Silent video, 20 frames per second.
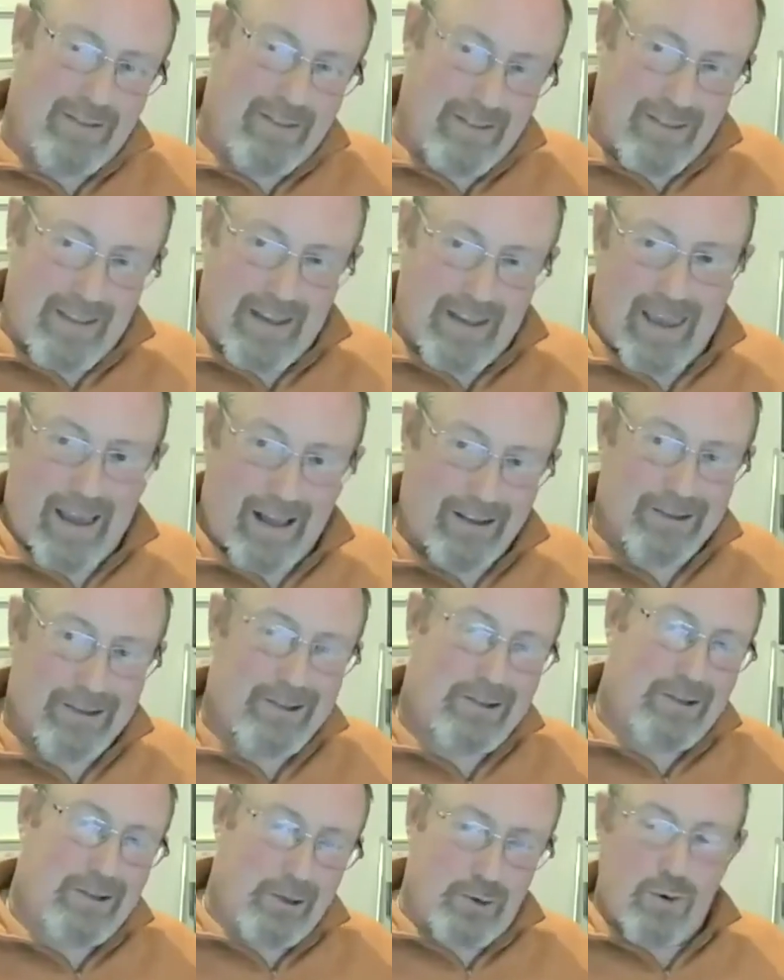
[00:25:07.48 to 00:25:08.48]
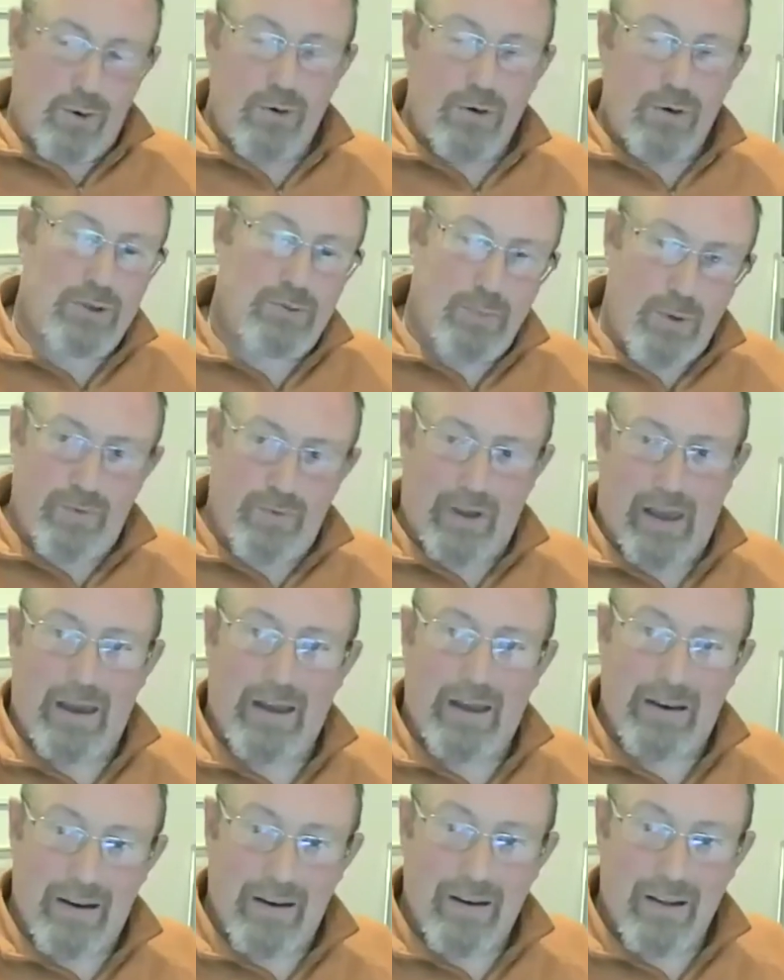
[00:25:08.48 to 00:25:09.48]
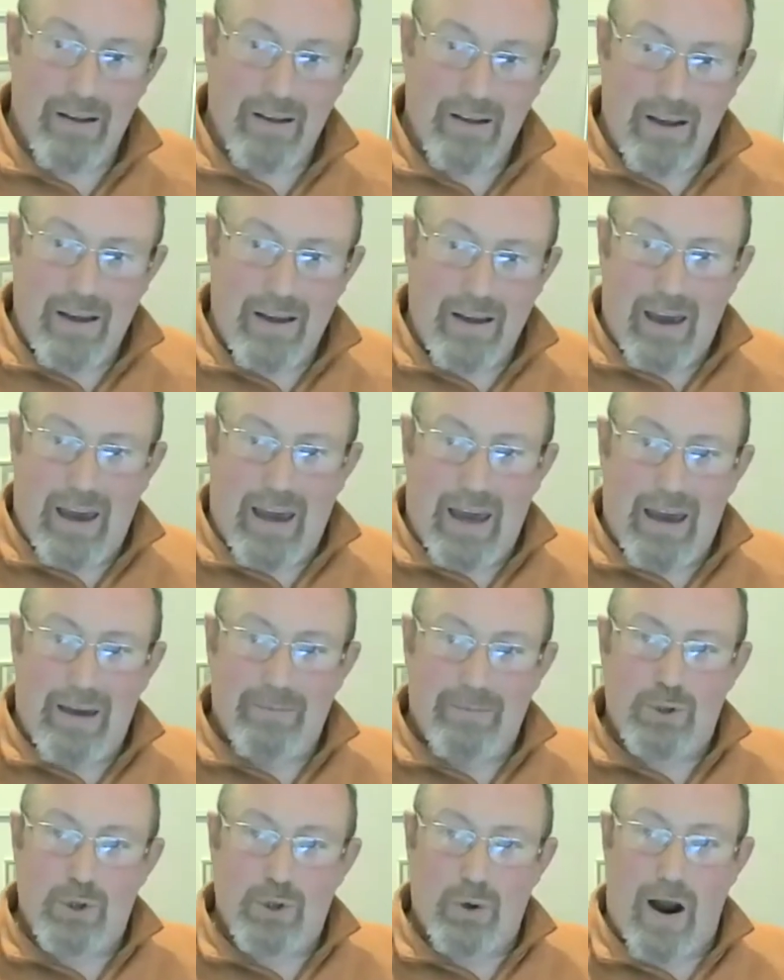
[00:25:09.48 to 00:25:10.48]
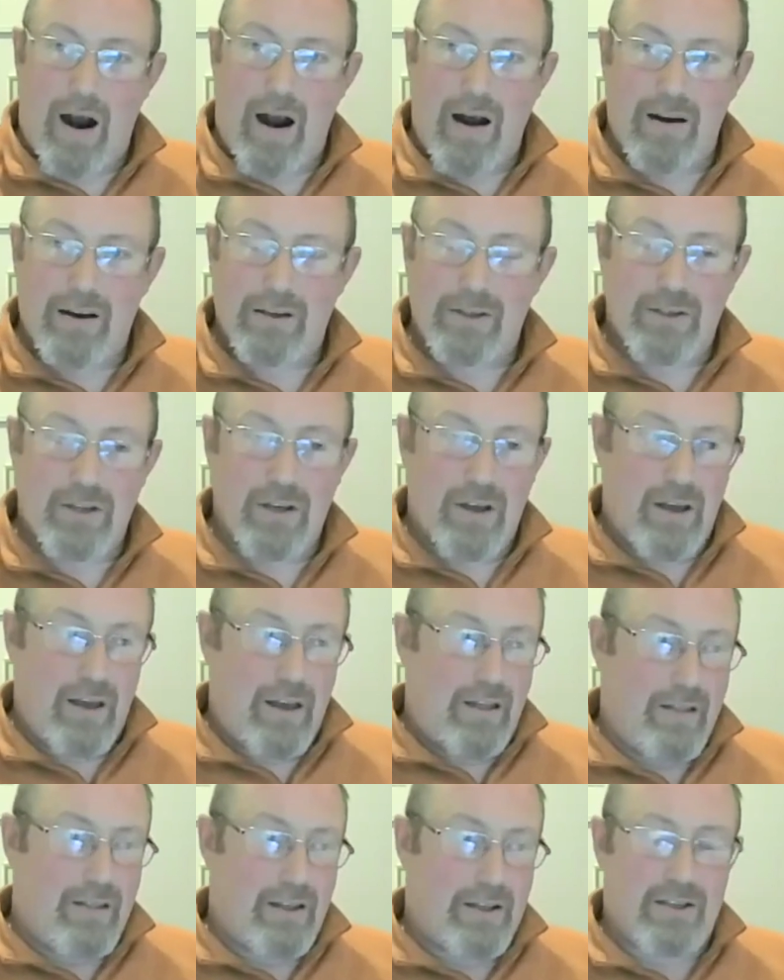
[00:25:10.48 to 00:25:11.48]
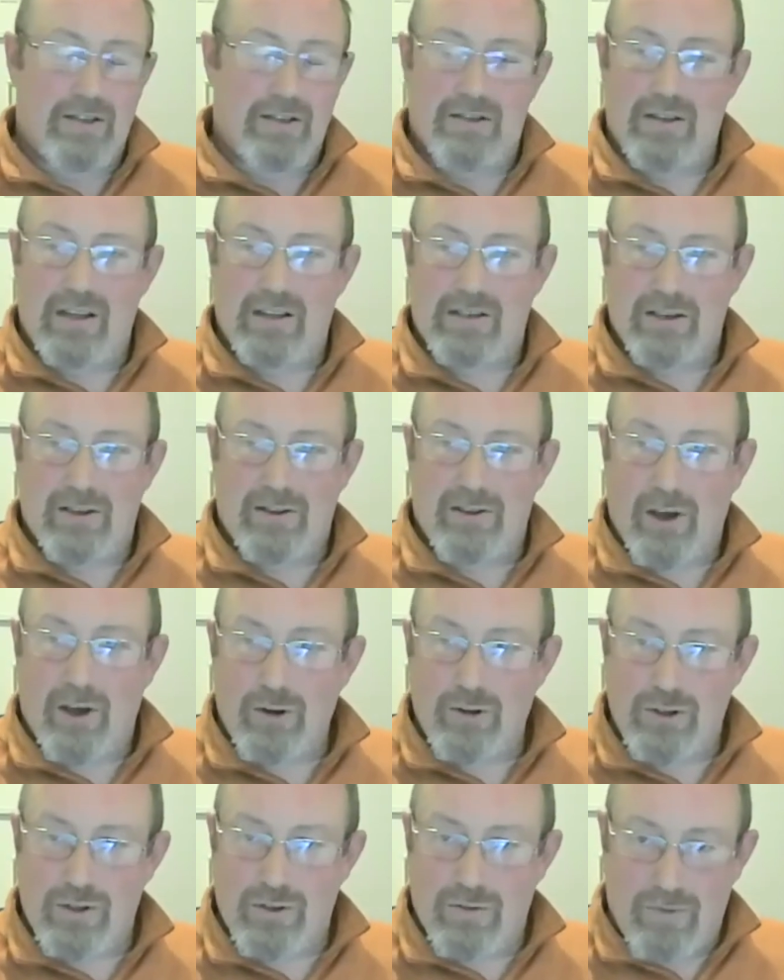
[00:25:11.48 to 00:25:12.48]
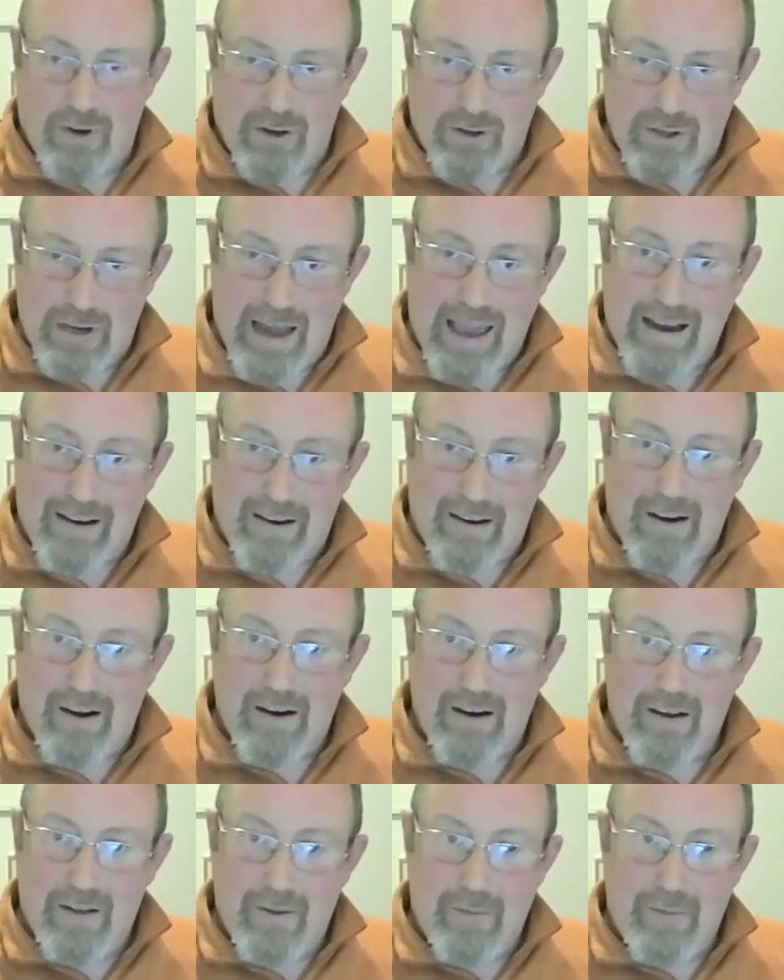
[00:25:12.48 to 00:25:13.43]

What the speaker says: the Celts, the Druids moving in to Ireland, this is thousands of years later,